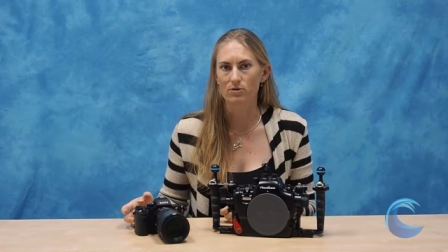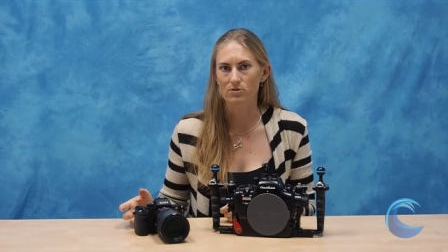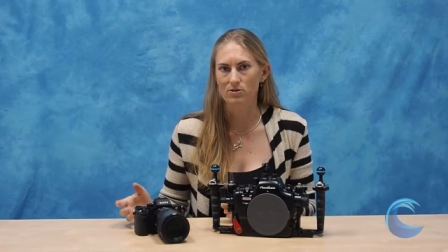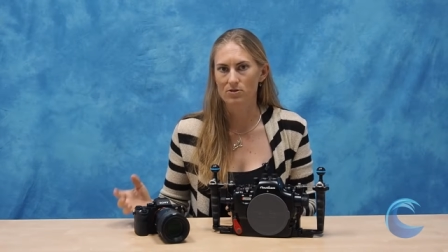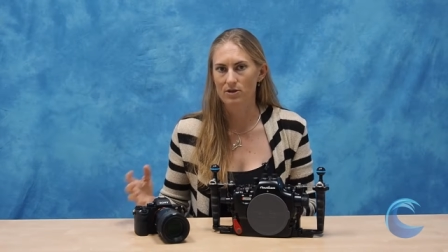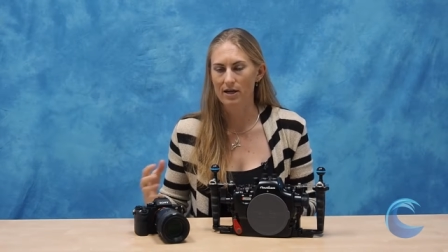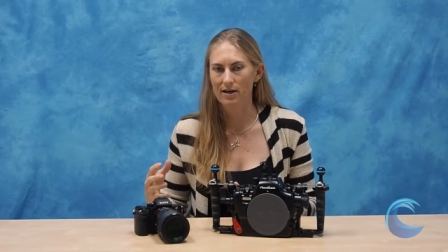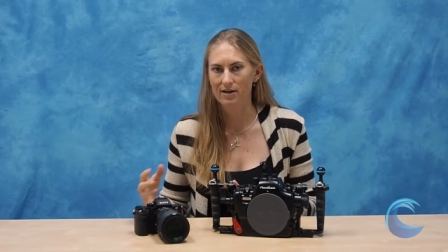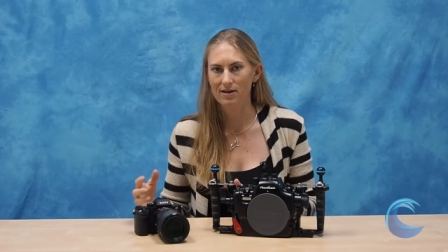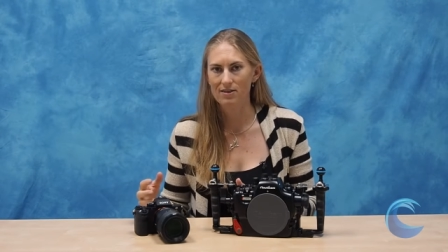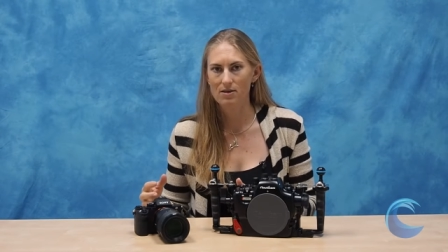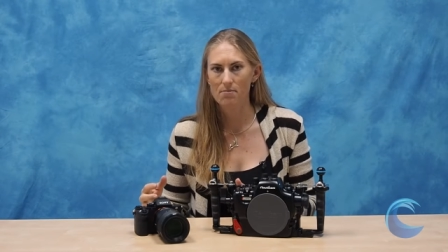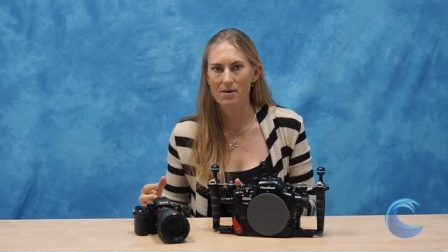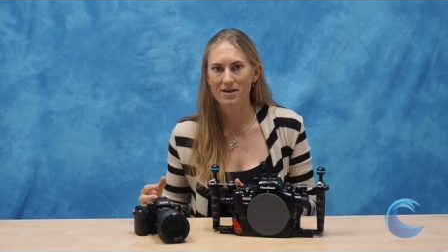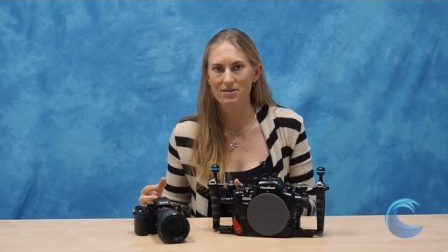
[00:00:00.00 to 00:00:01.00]
So you kind of get
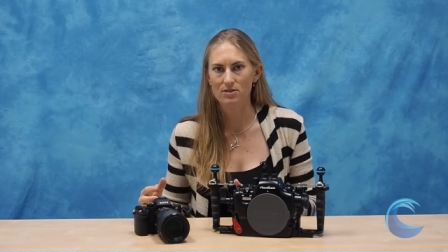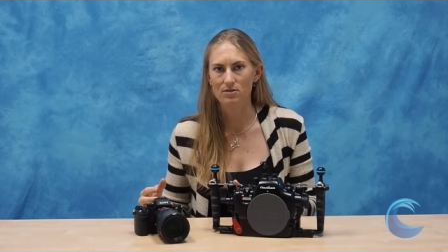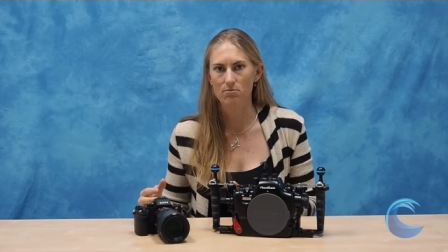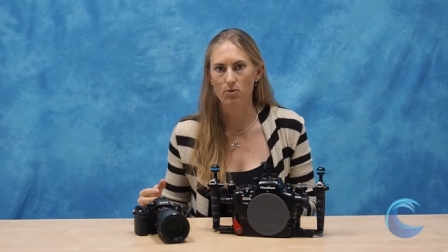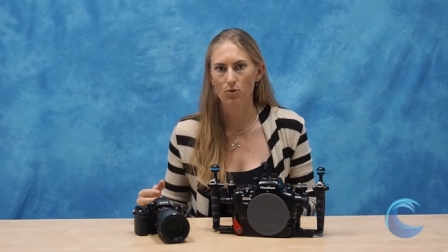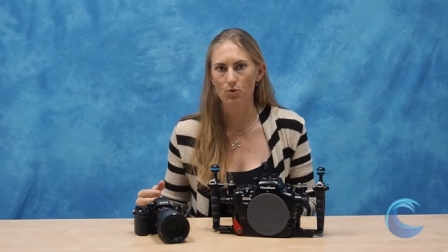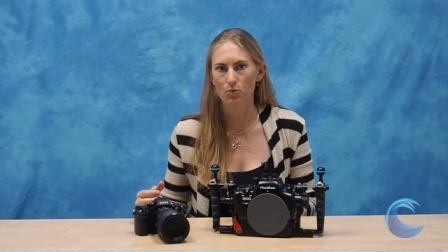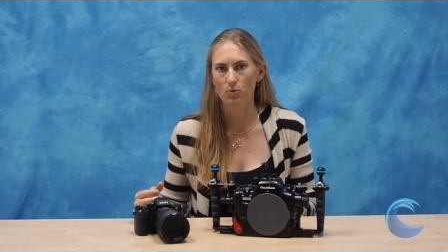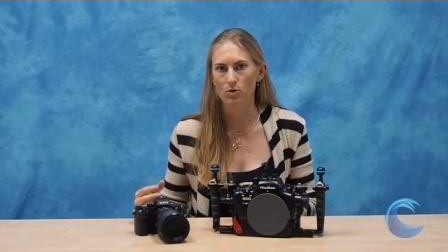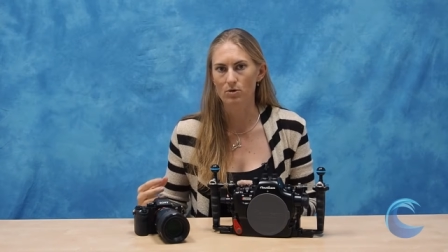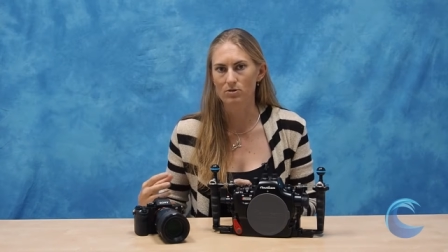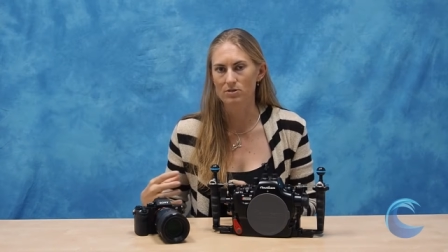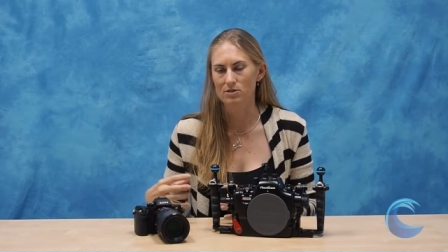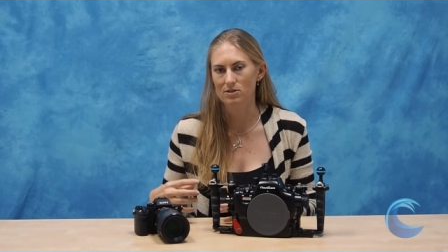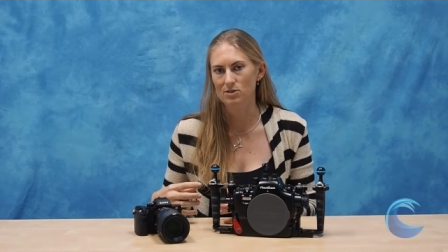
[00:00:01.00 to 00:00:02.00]
the best of both
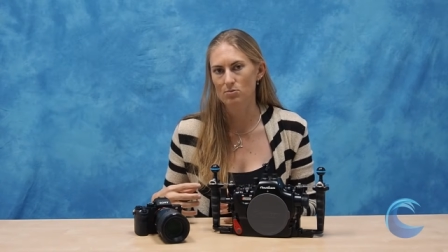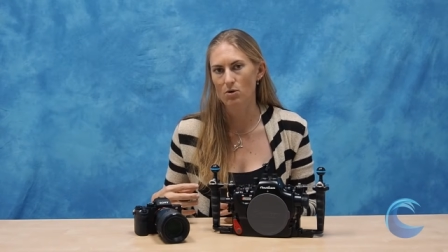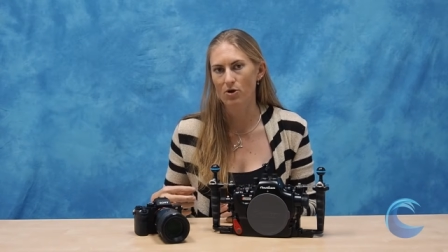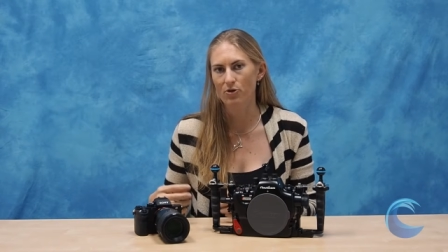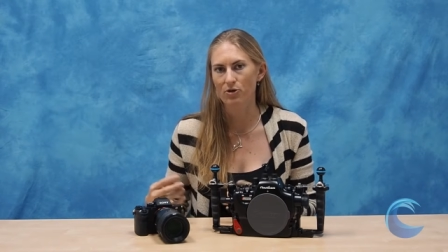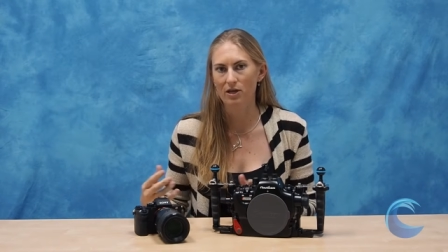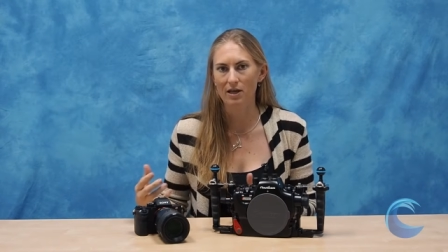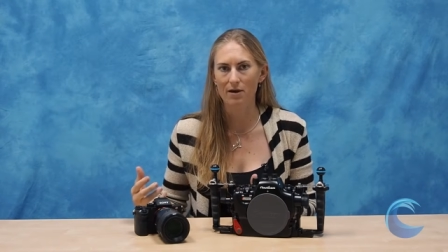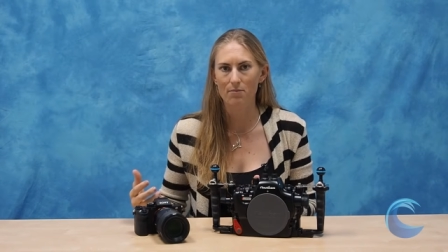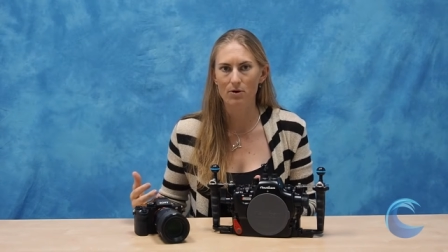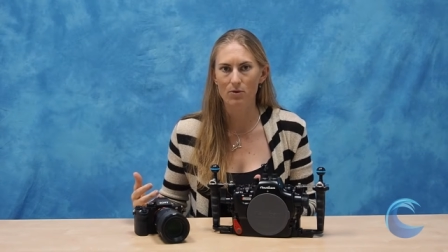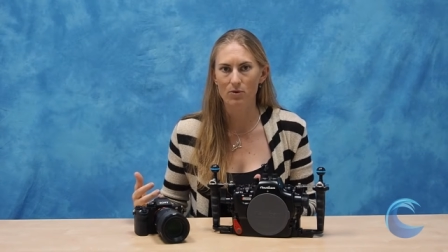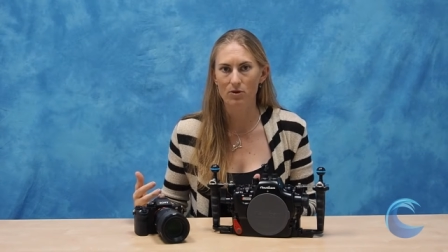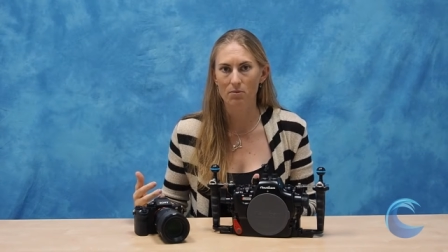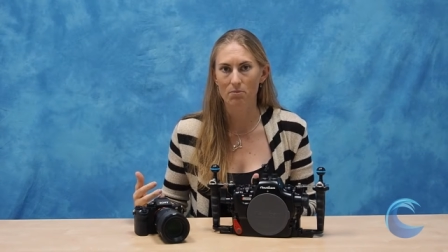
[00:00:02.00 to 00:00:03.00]
worlds in a smaller
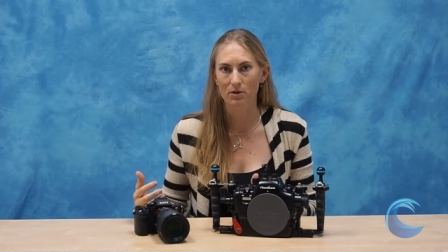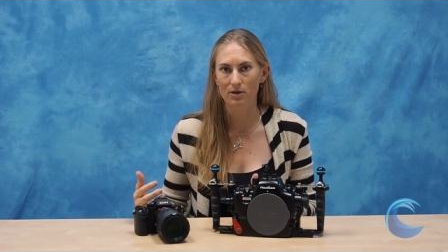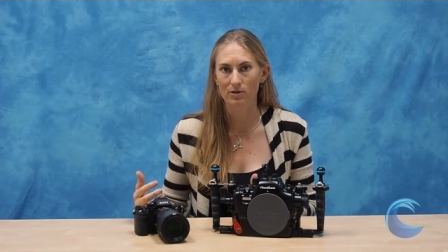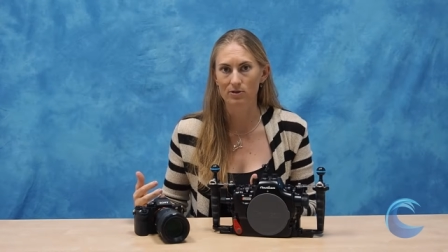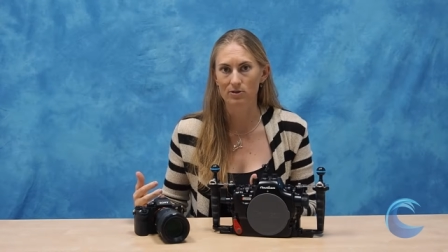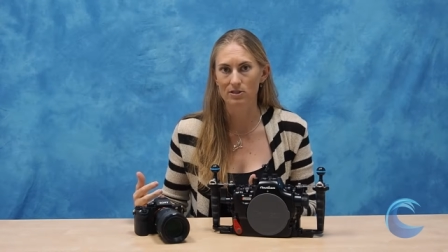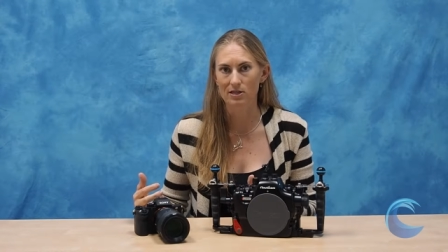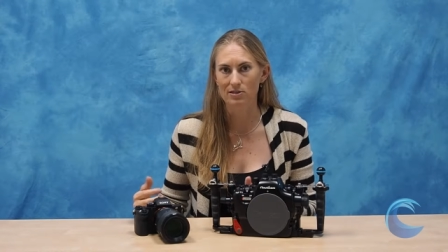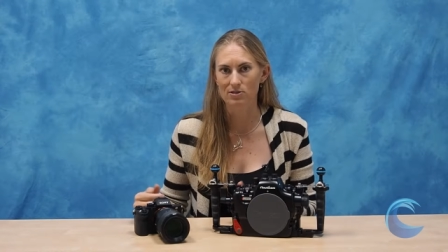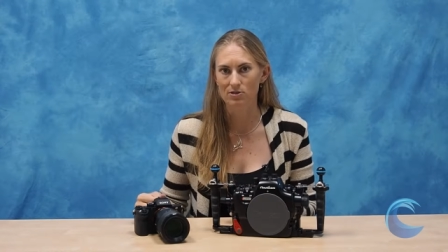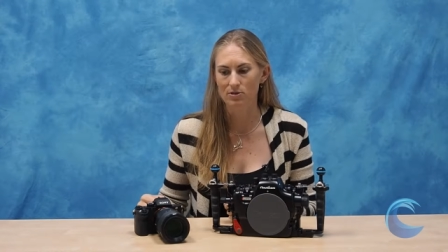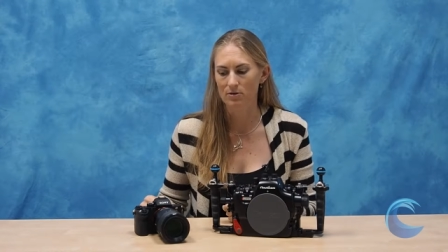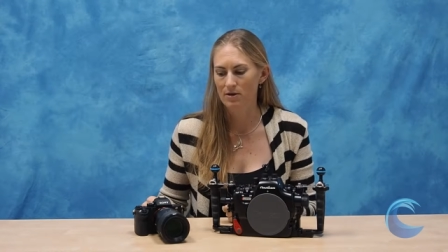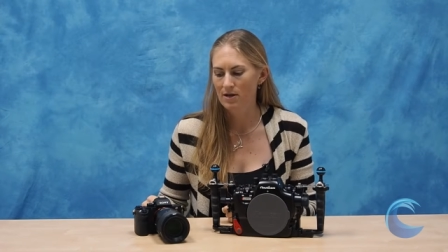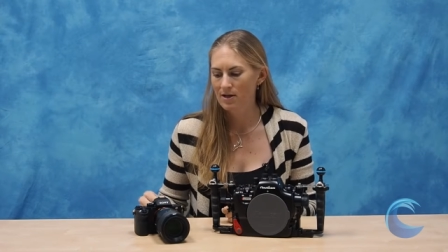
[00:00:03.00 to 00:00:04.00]
camera with a bigger
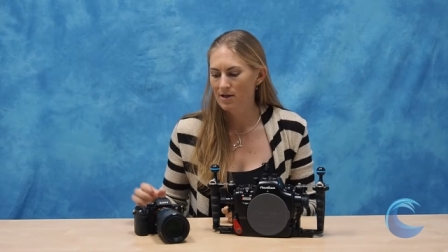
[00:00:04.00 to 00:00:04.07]
sensor.